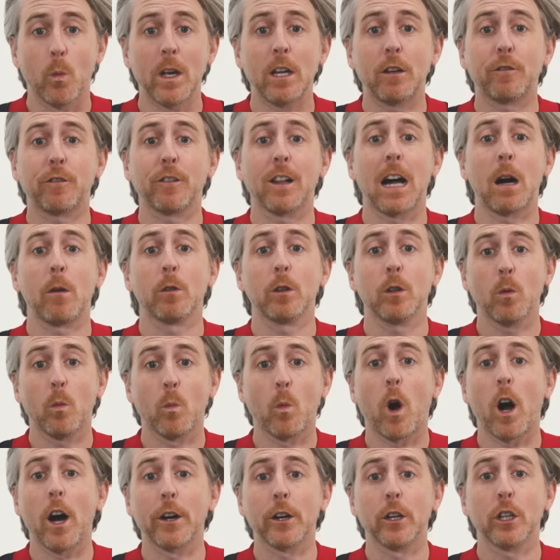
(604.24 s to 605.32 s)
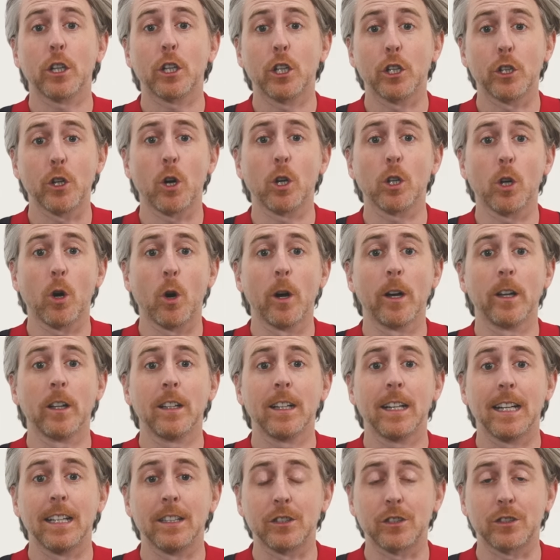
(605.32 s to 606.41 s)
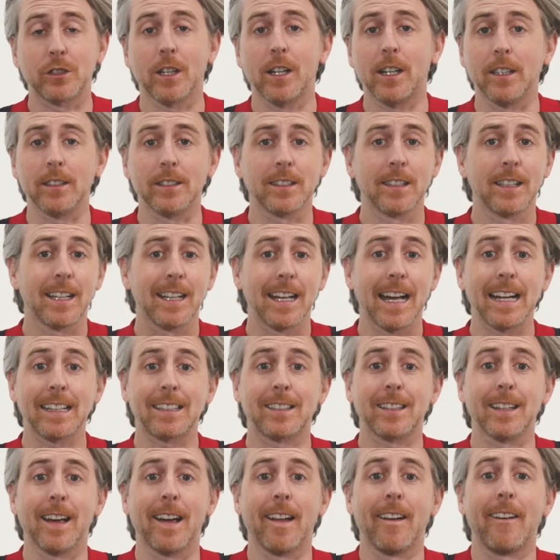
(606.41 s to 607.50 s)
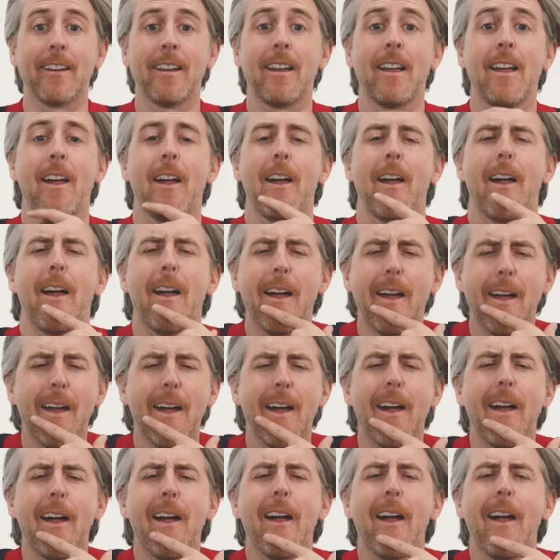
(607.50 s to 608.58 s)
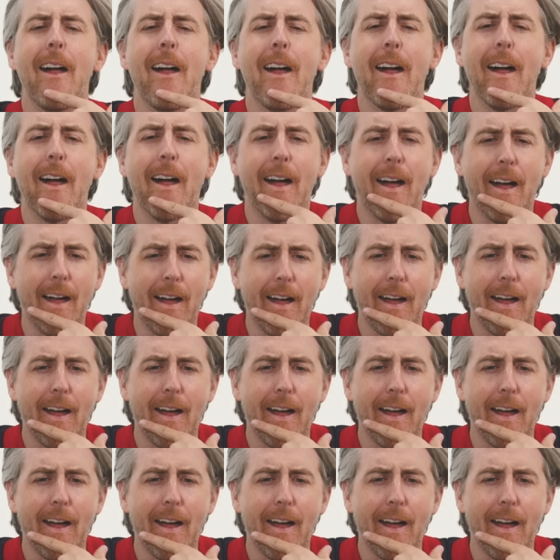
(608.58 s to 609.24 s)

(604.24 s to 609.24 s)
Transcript: wheat flour, water, canola oil, and salt. That's it. Huh.